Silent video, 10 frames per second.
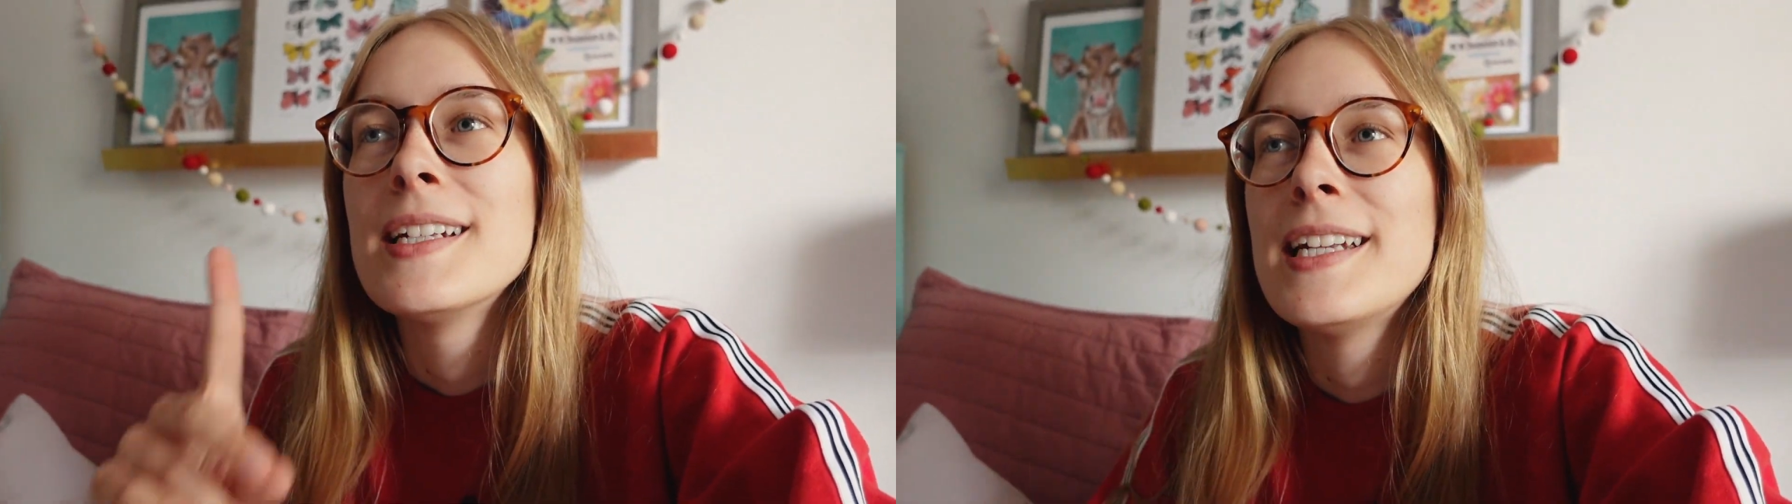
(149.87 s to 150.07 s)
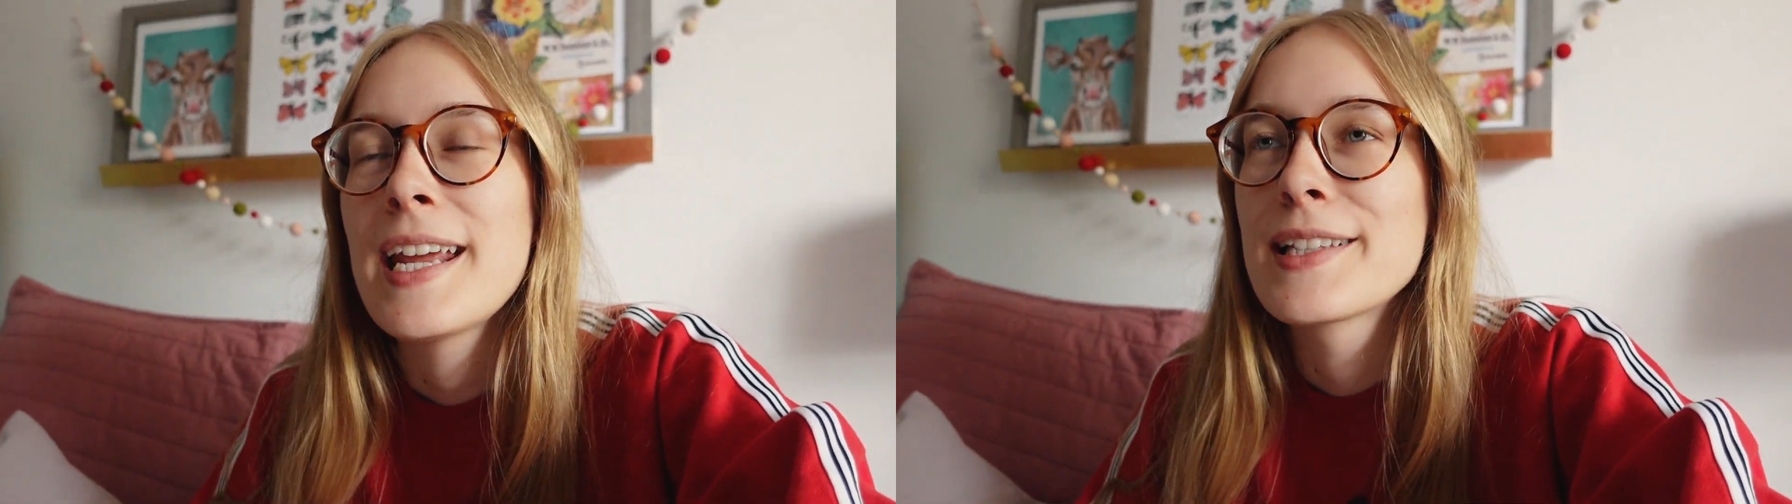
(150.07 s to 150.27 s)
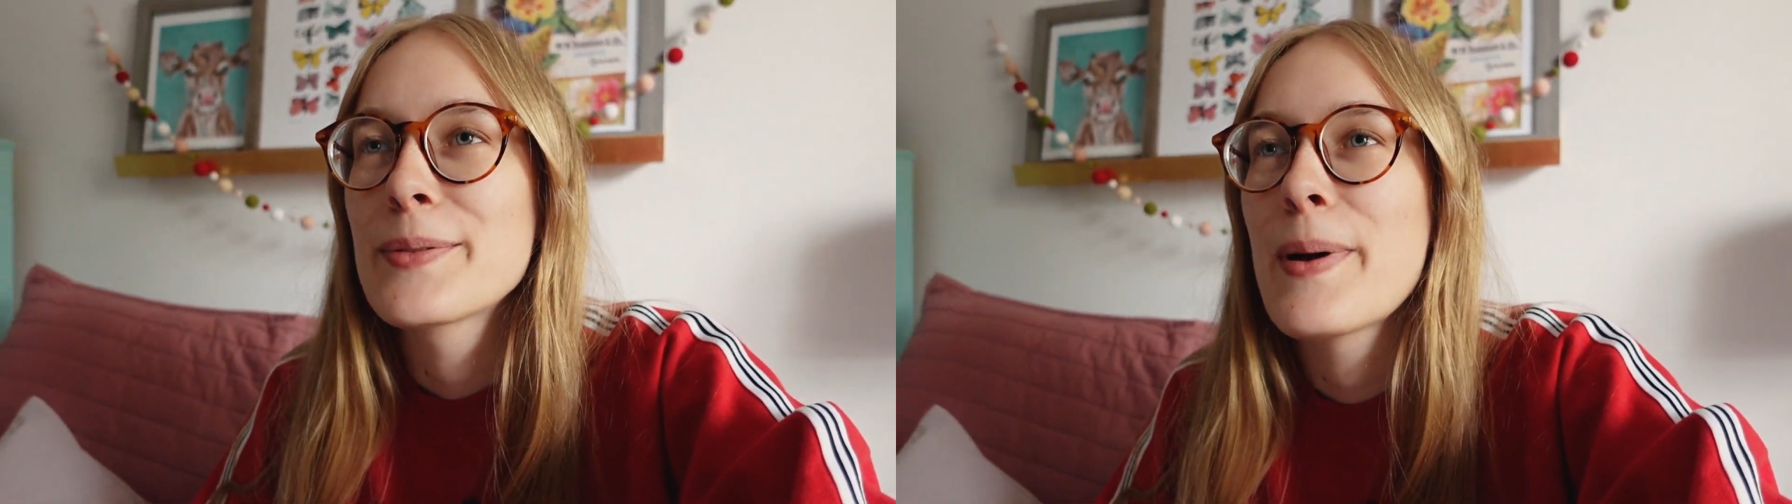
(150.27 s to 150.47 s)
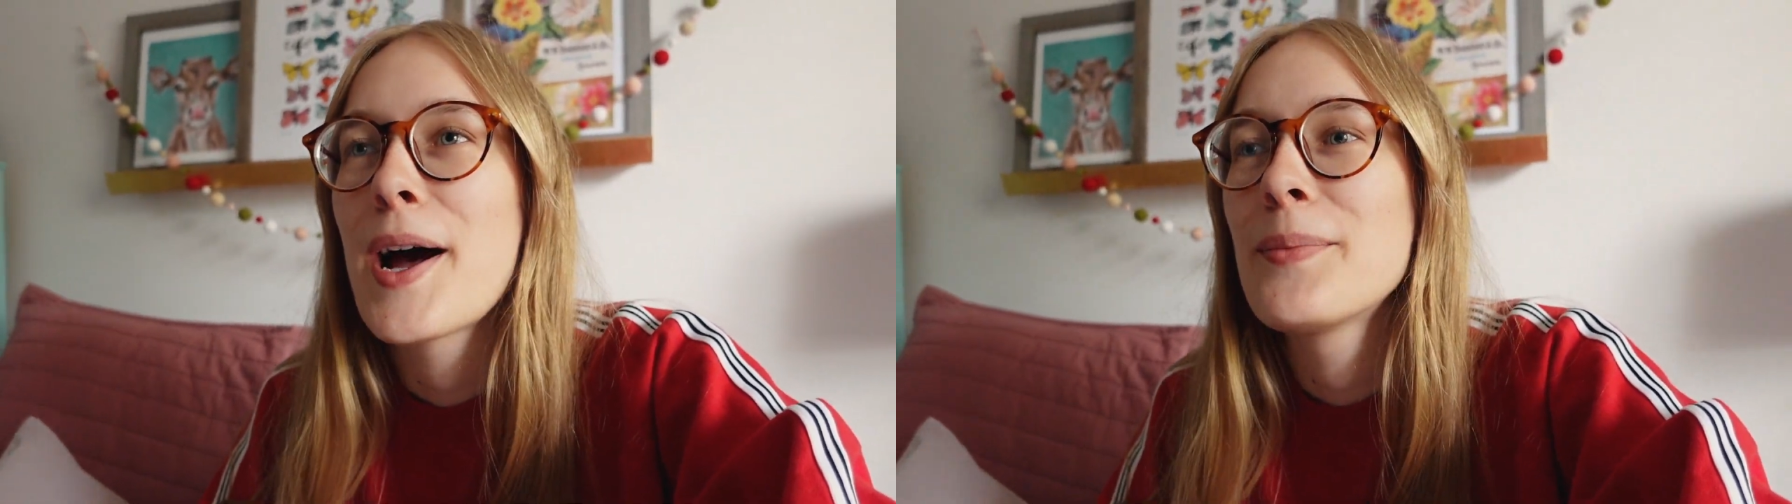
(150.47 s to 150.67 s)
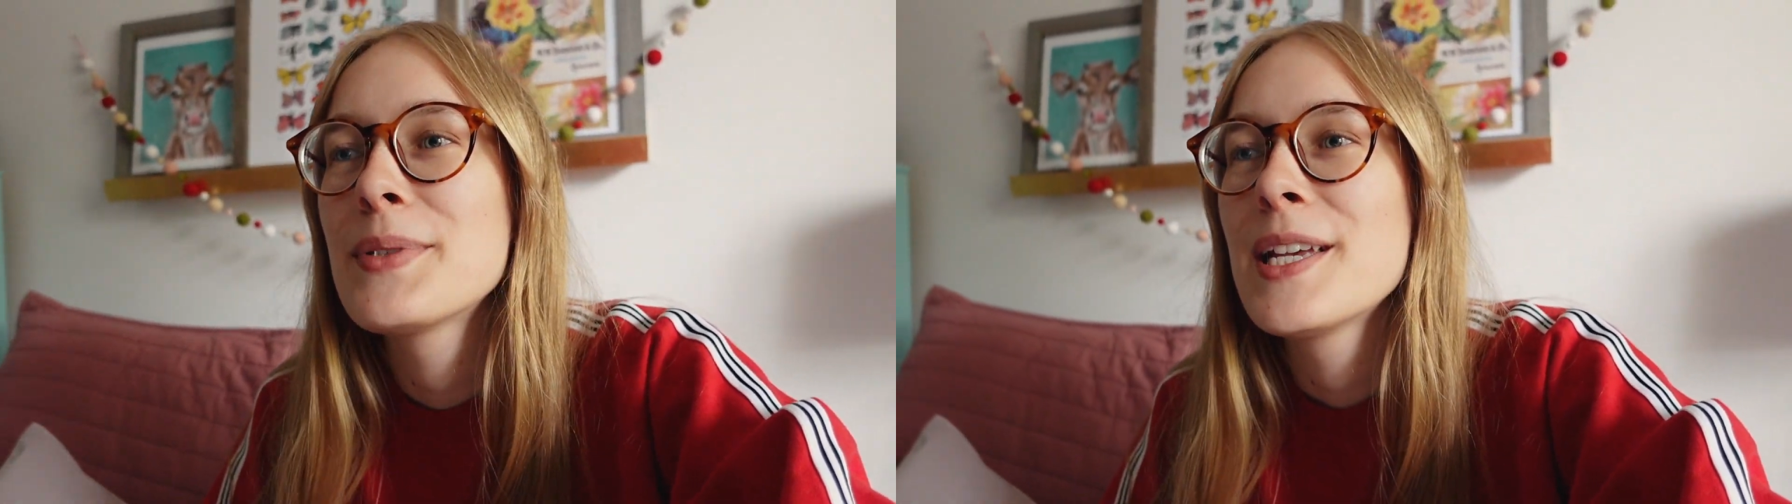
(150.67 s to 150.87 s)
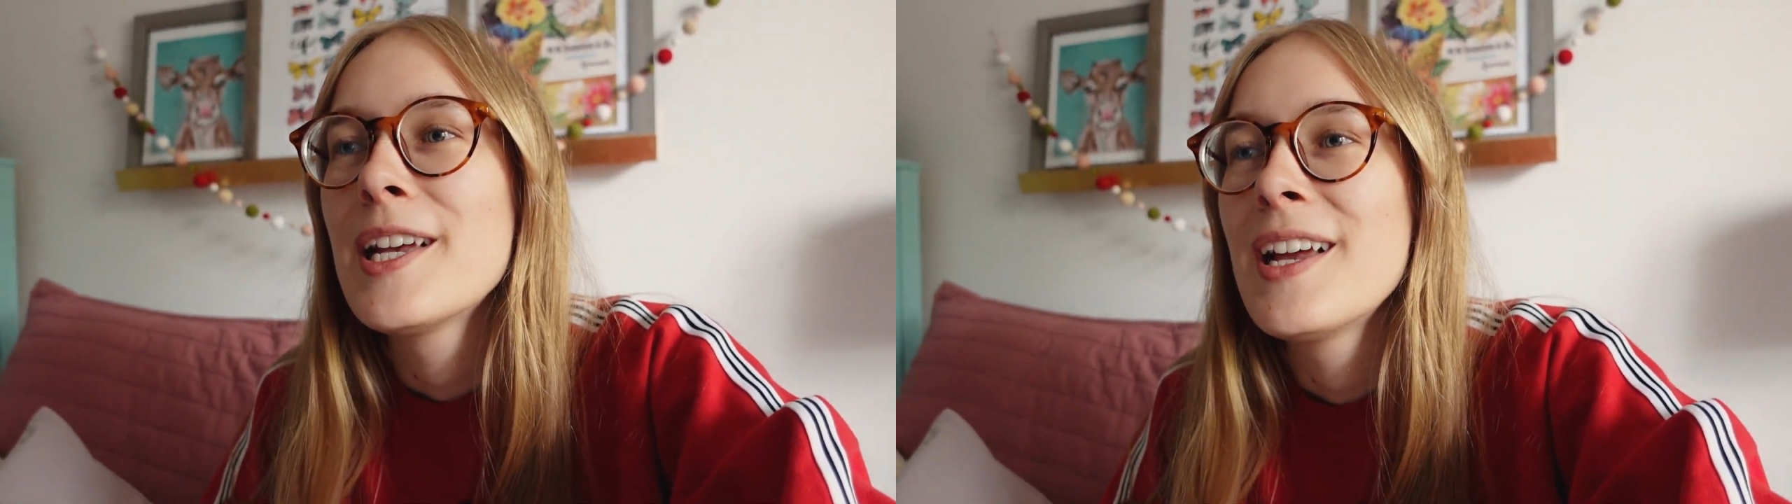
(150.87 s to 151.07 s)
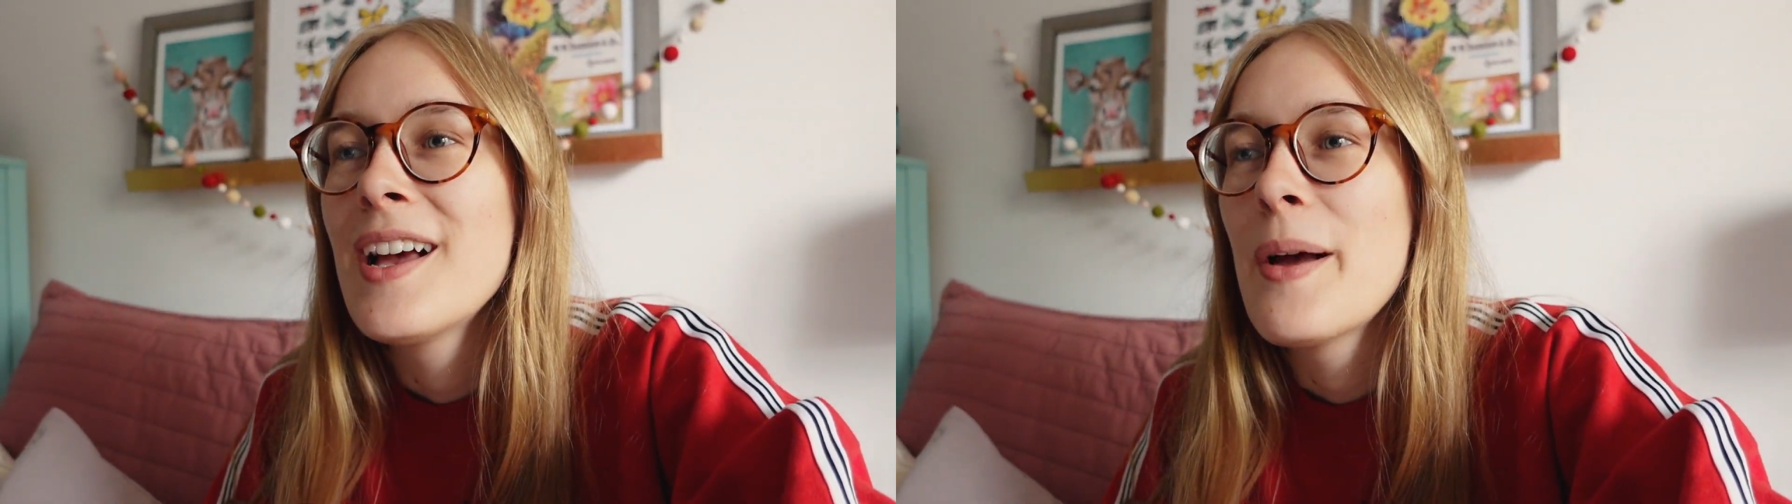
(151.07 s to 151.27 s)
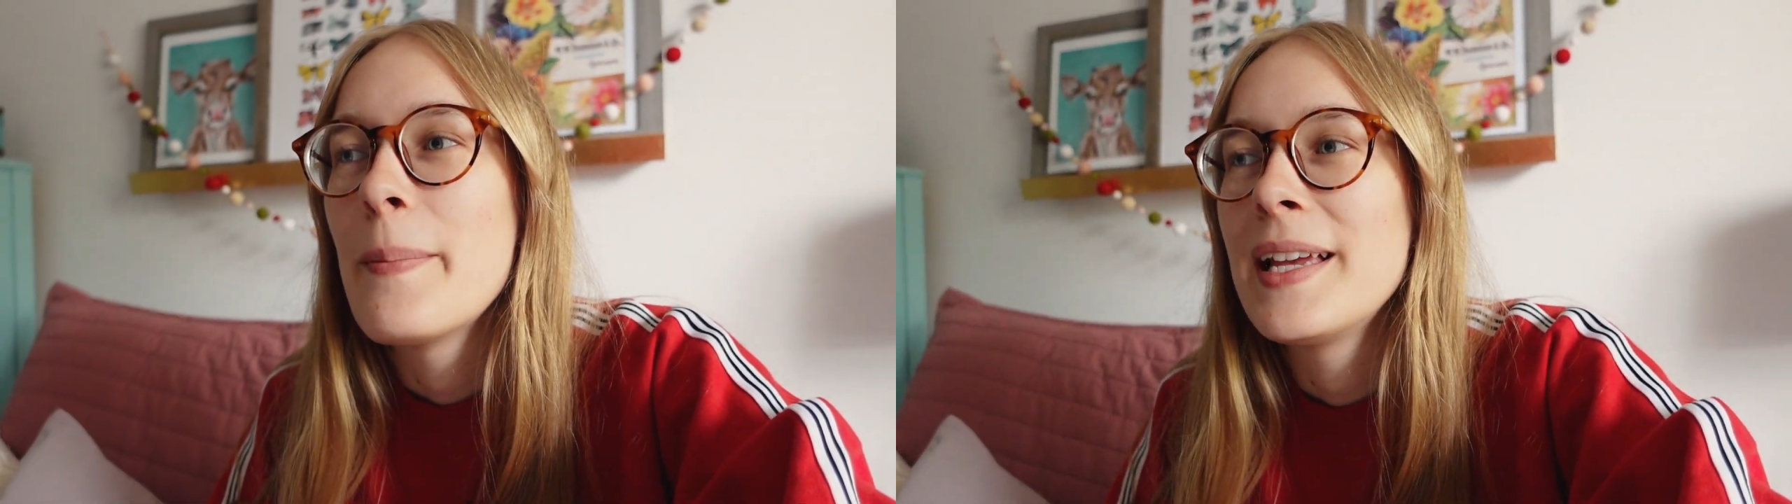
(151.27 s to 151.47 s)
Dance Moms
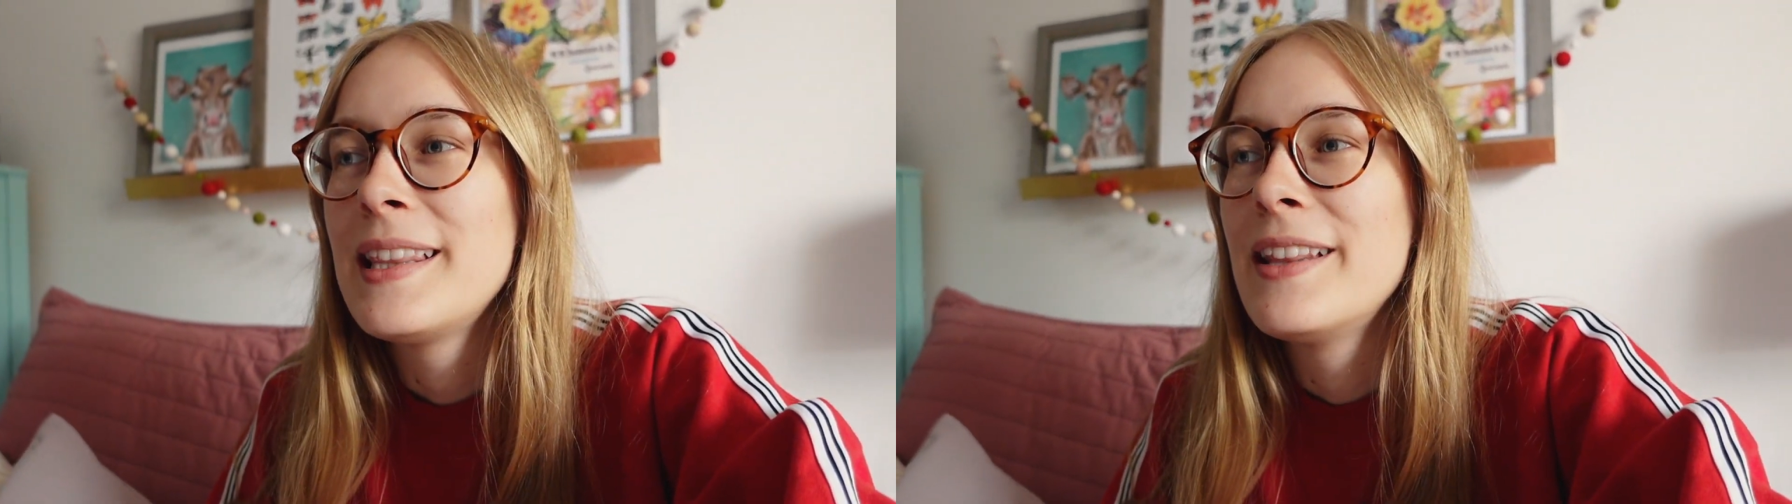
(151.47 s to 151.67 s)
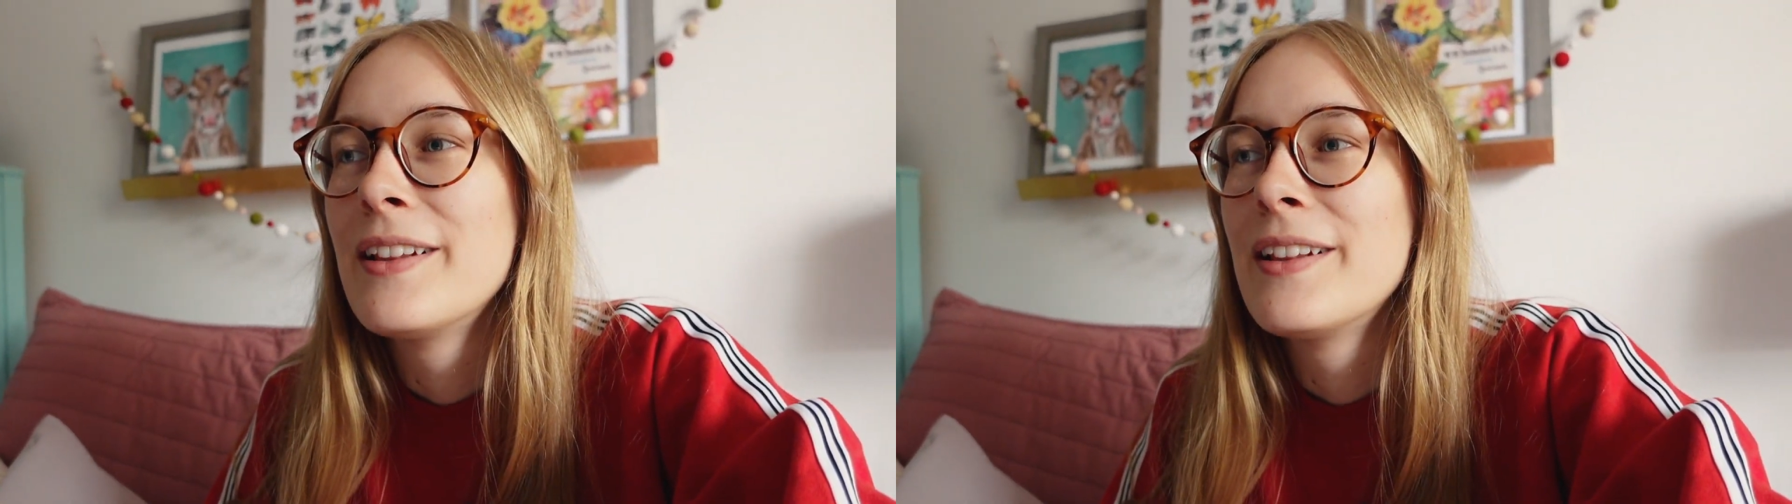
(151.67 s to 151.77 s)
made